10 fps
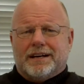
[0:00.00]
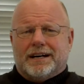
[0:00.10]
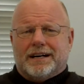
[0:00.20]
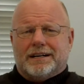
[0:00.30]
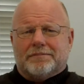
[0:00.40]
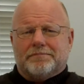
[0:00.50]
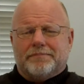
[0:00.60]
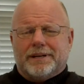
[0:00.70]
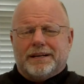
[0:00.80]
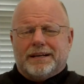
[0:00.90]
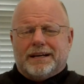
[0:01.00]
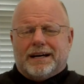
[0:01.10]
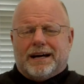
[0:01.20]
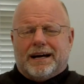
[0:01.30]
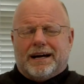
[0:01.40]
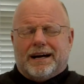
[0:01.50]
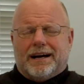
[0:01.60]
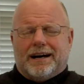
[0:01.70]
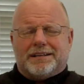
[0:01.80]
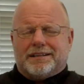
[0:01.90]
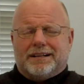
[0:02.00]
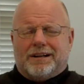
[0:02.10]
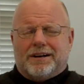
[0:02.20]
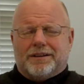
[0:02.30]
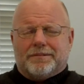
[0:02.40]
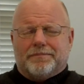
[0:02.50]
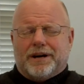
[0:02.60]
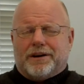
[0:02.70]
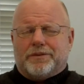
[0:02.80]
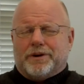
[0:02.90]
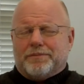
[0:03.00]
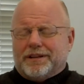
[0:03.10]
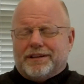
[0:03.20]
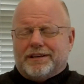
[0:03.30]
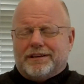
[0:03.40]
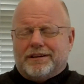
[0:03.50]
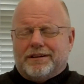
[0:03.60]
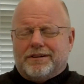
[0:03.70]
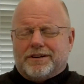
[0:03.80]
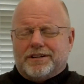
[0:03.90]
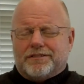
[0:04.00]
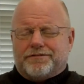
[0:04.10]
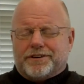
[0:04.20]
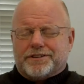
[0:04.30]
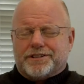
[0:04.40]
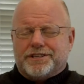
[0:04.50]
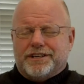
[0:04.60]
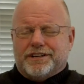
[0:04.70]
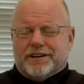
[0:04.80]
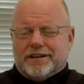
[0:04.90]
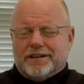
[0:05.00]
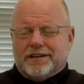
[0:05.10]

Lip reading: I tell all the married women that during the first year,